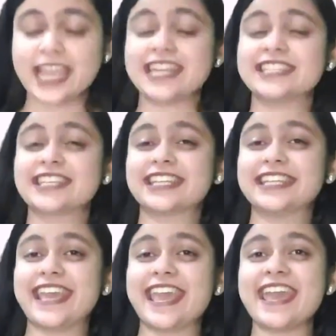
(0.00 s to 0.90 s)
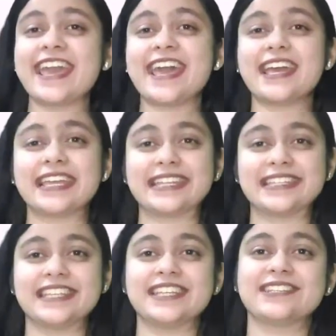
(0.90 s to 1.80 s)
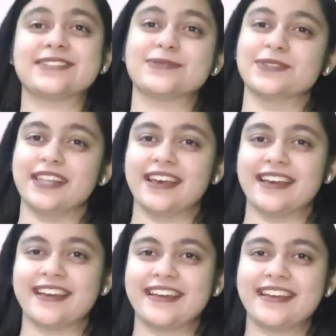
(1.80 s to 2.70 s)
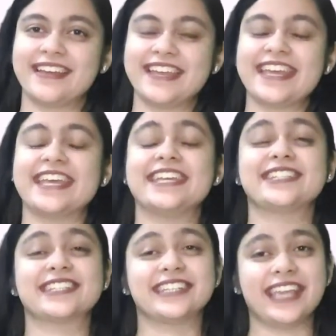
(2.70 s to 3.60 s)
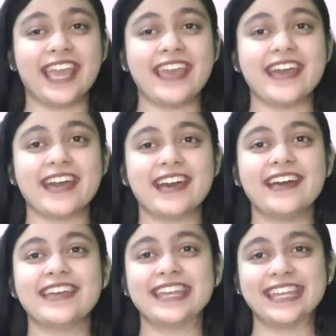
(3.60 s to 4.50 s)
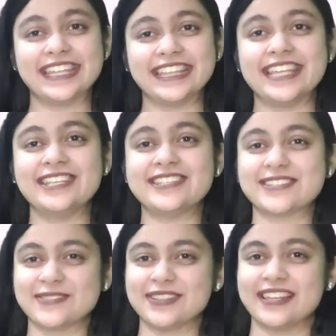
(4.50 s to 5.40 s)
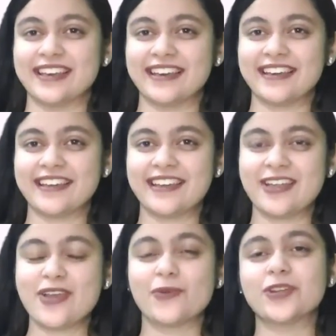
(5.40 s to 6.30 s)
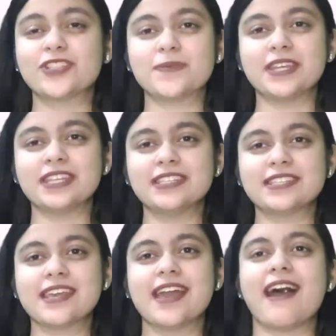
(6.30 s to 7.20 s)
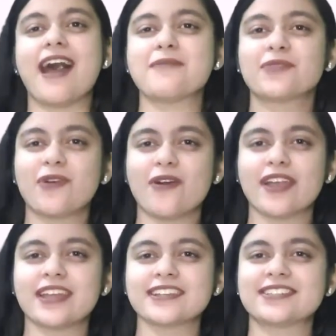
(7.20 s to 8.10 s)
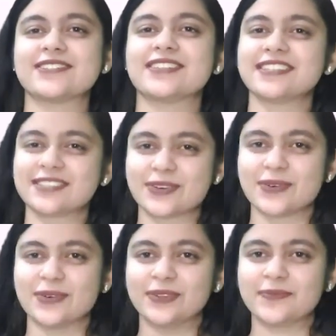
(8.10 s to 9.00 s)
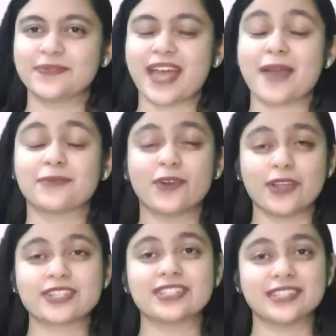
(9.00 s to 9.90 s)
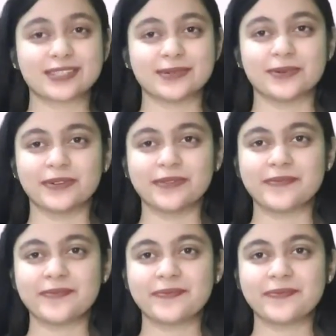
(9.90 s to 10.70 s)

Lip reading: Ich gehe in die Schule. Ich gehe in die Schule. Which means, I'm going to the school. I'm going to the school.